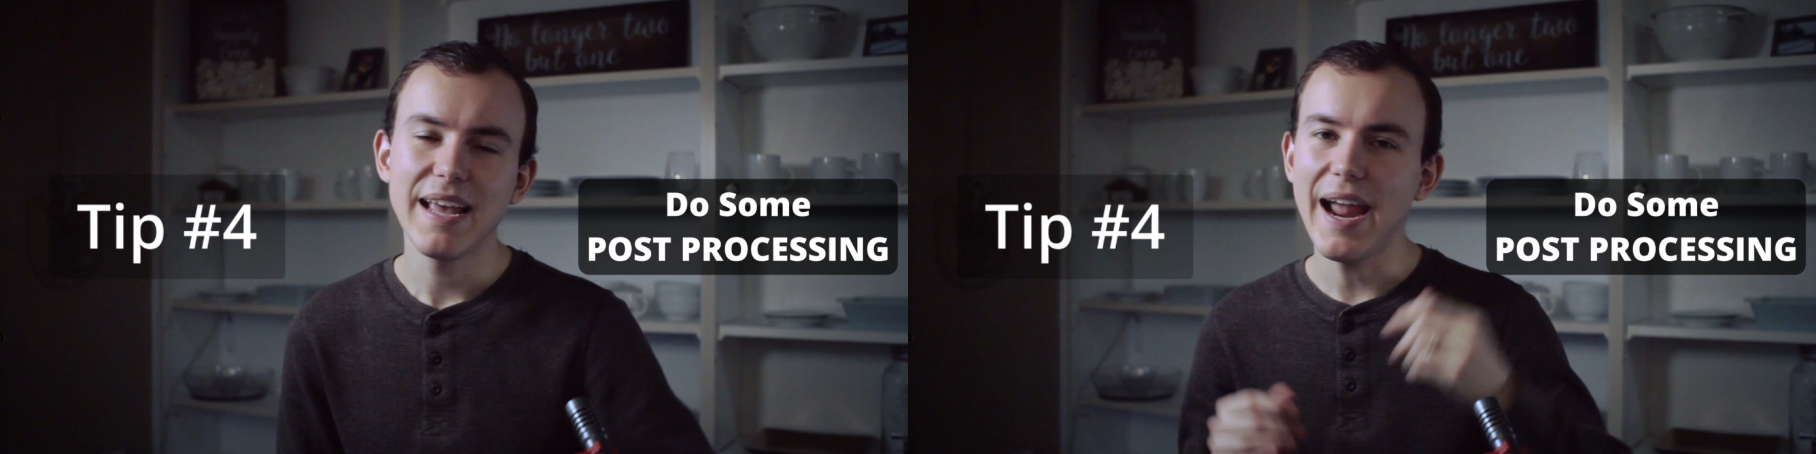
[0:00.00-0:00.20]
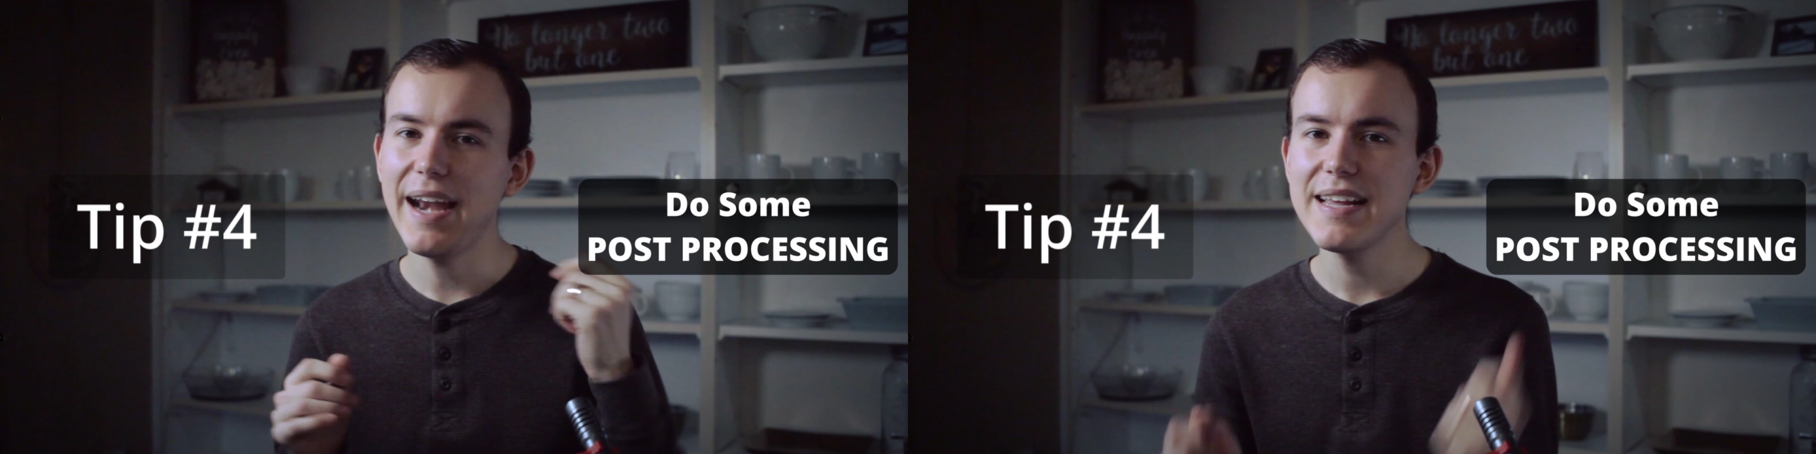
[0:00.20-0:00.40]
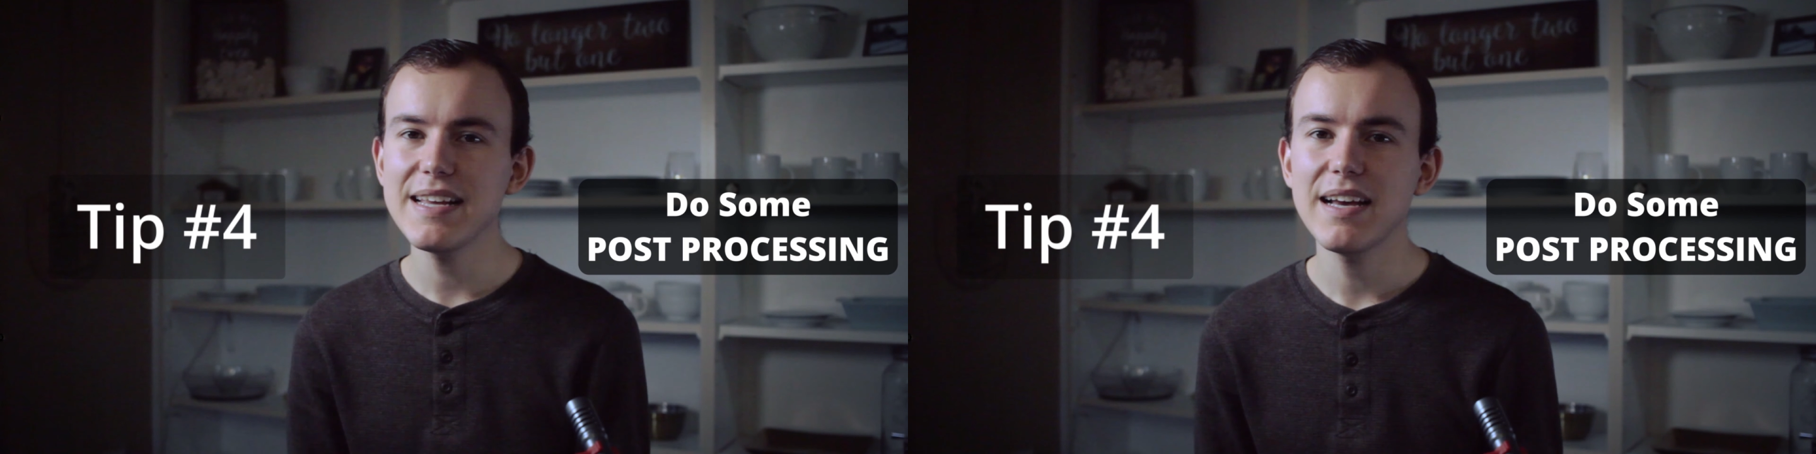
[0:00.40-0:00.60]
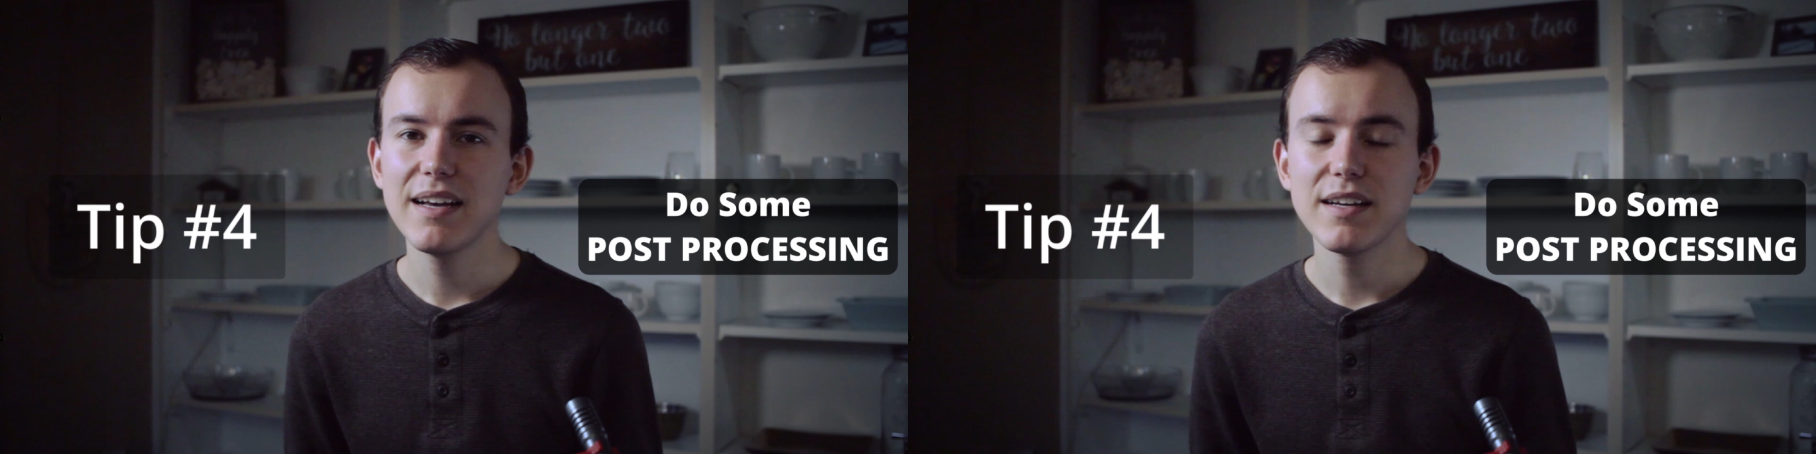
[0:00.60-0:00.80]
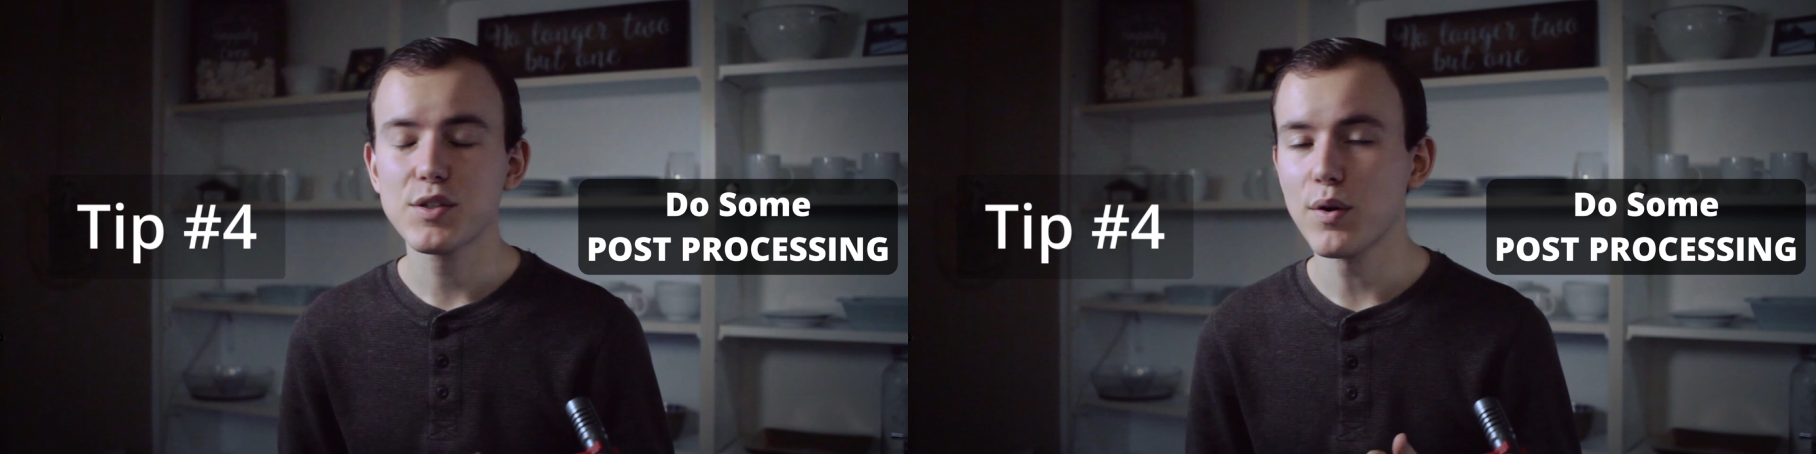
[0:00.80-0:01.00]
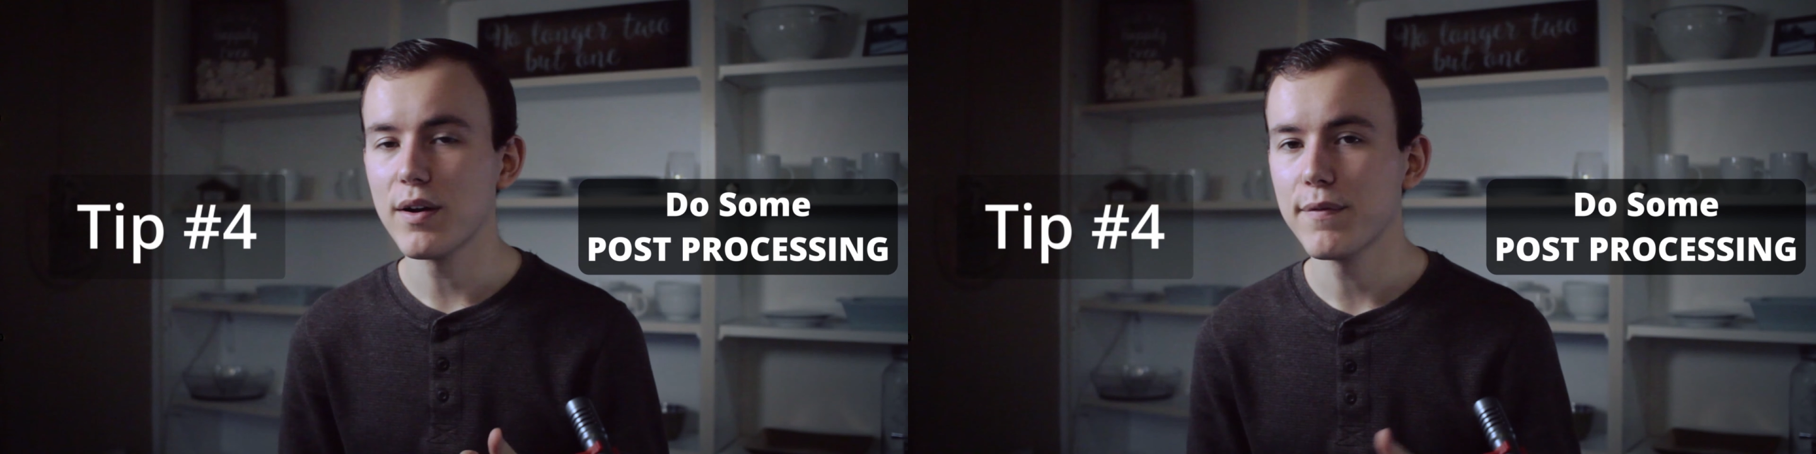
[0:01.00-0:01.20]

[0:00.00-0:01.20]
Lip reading: Any sort